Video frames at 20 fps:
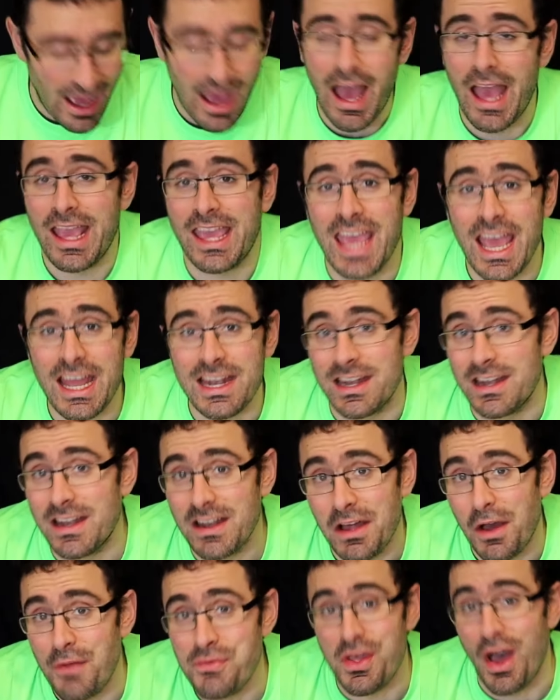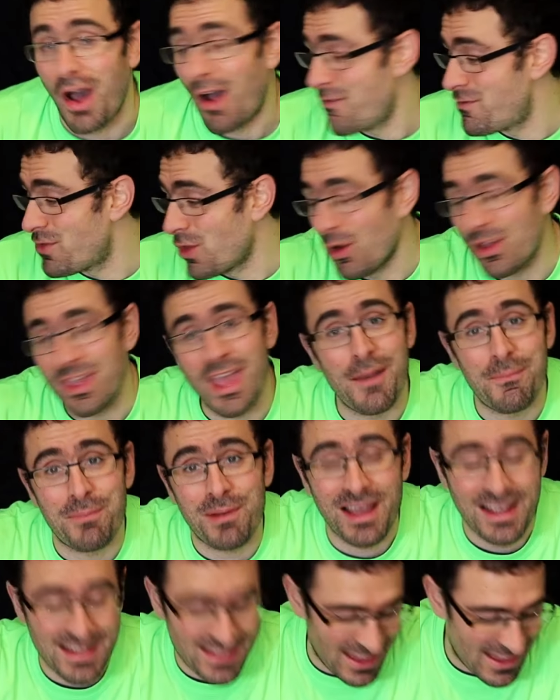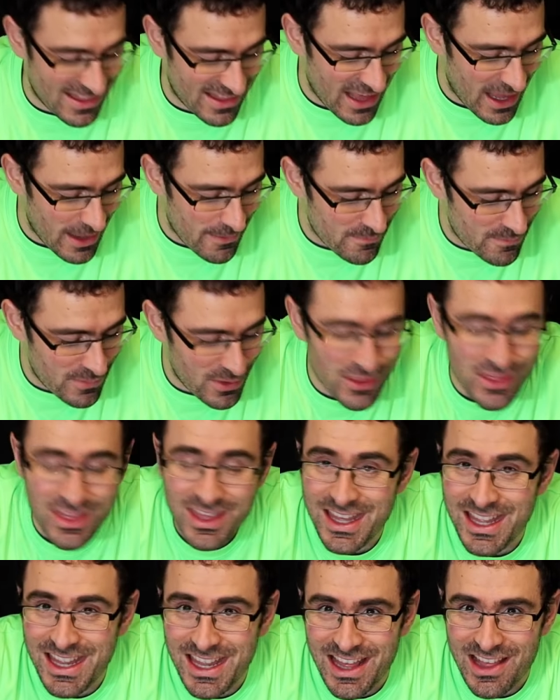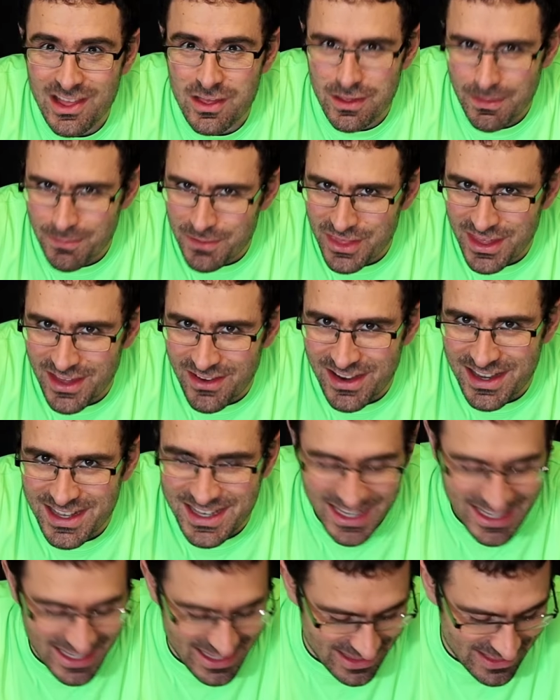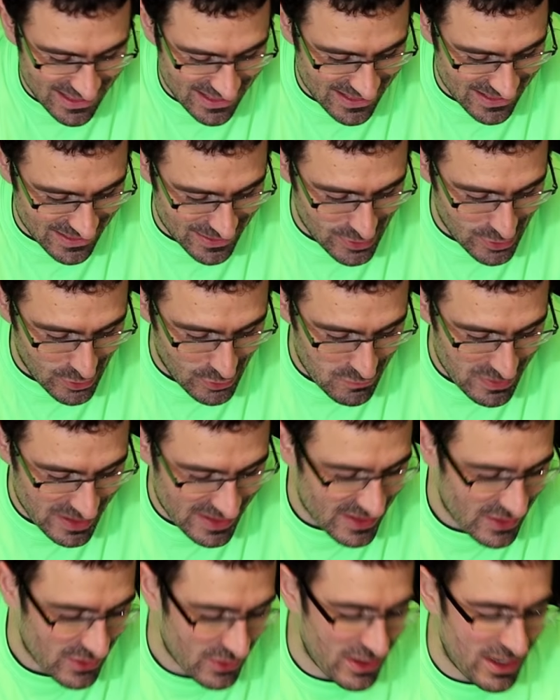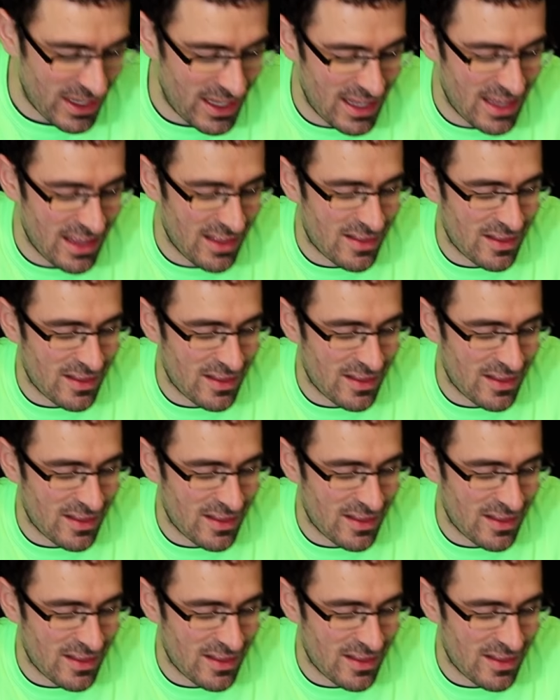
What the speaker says: again, I've not yet played this game, but some of the ideas that are written on here.